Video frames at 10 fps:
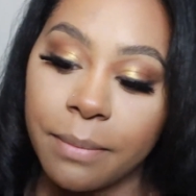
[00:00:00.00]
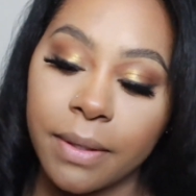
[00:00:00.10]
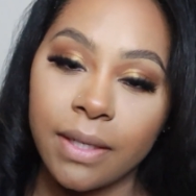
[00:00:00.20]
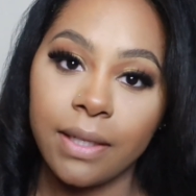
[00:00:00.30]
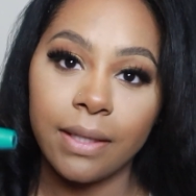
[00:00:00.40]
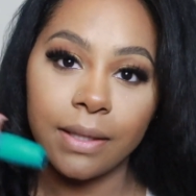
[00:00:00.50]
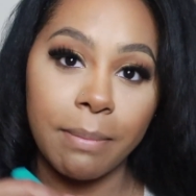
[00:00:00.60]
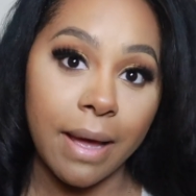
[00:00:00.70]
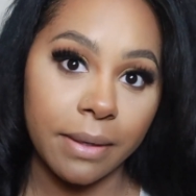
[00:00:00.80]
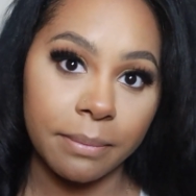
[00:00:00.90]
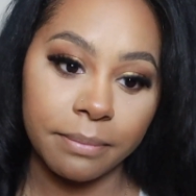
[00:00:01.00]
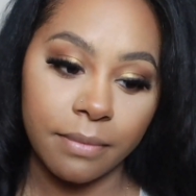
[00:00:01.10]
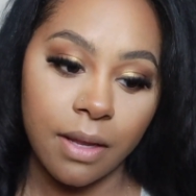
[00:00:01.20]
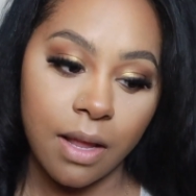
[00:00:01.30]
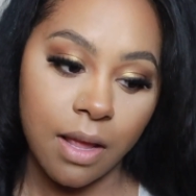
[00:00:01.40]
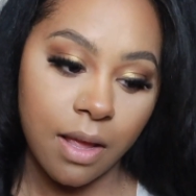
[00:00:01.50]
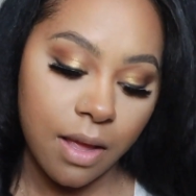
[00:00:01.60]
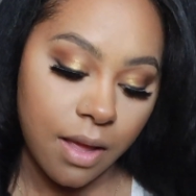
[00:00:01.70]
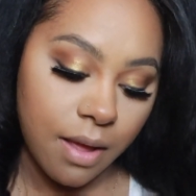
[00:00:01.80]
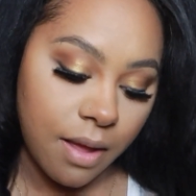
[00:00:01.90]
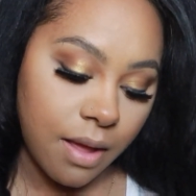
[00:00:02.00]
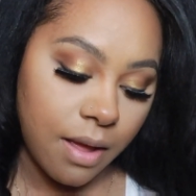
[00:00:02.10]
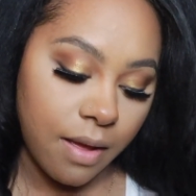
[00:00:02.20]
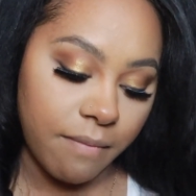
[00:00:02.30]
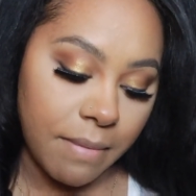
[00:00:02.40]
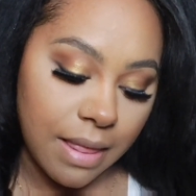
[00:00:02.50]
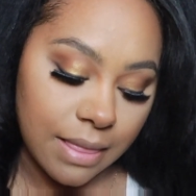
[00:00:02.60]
I'm gonna hit the bottom of my